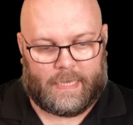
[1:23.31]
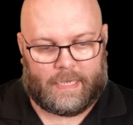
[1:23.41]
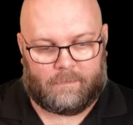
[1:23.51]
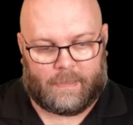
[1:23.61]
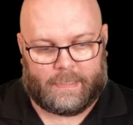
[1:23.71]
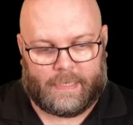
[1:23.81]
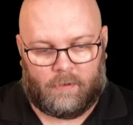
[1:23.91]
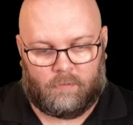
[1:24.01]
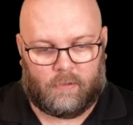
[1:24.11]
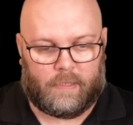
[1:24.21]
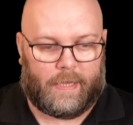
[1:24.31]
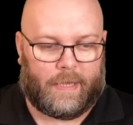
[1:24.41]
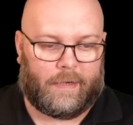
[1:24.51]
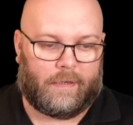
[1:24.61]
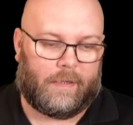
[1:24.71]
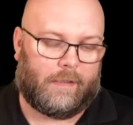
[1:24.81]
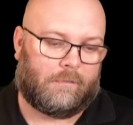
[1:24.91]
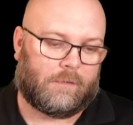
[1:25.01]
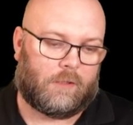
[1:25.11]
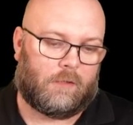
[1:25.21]
admin down and
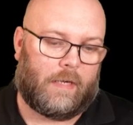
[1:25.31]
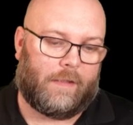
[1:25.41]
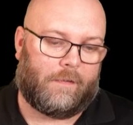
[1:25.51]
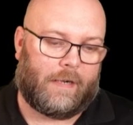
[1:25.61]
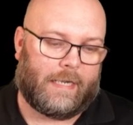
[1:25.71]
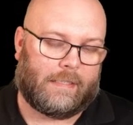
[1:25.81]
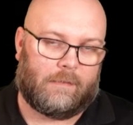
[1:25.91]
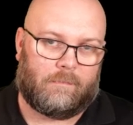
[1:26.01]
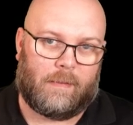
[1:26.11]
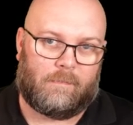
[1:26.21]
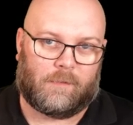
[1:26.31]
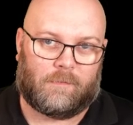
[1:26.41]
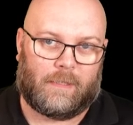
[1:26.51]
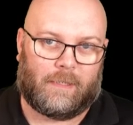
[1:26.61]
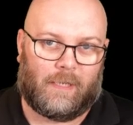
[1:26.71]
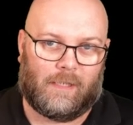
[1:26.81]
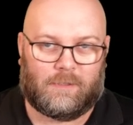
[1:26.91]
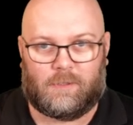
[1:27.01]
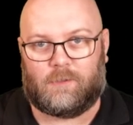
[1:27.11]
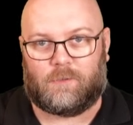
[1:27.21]
there was no other active members within the
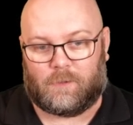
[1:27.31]
cluster,